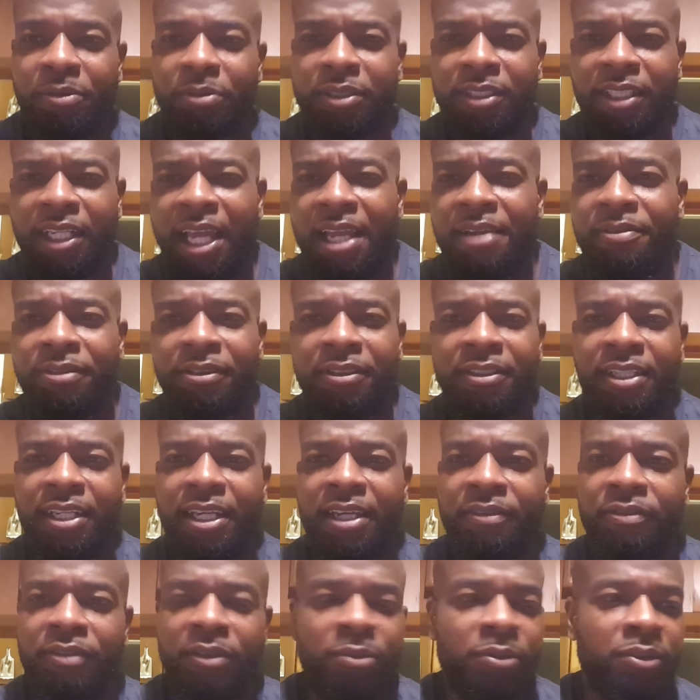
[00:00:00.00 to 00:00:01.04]
It was life or
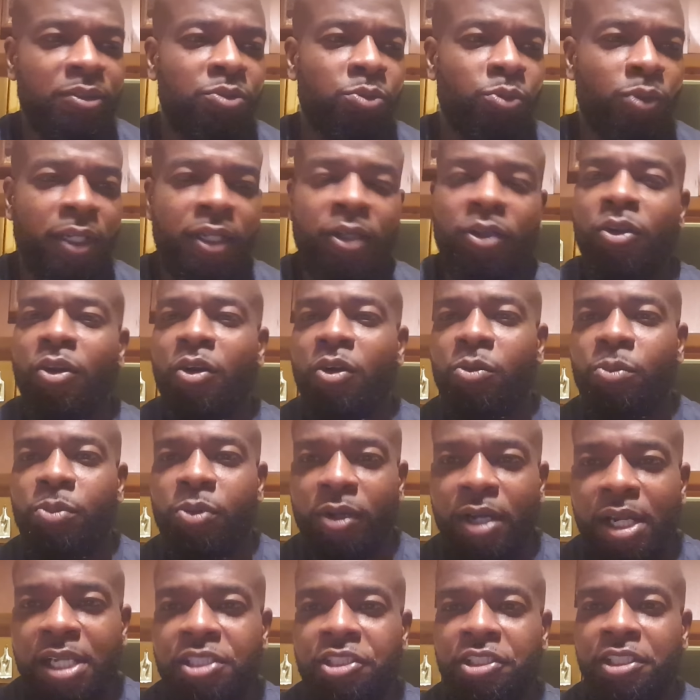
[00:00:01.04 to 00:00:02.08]
death. It was real
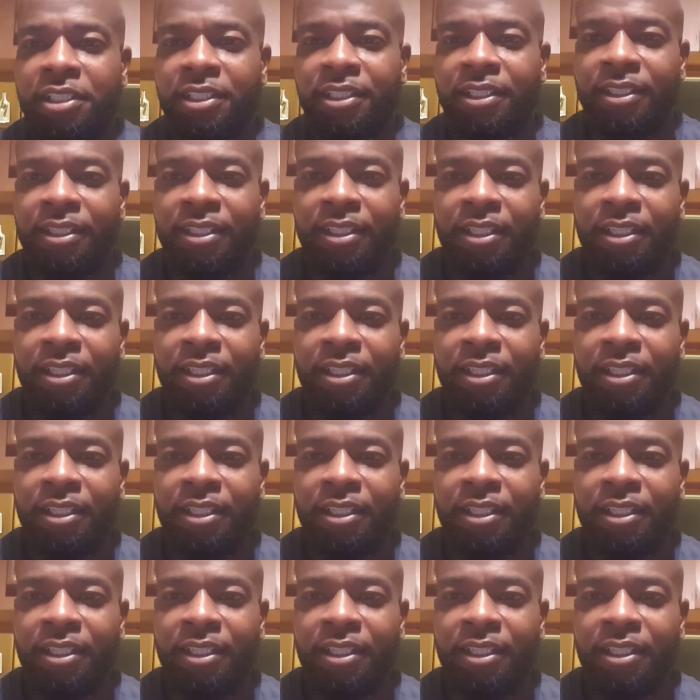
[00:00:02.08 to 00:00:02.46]
oppression.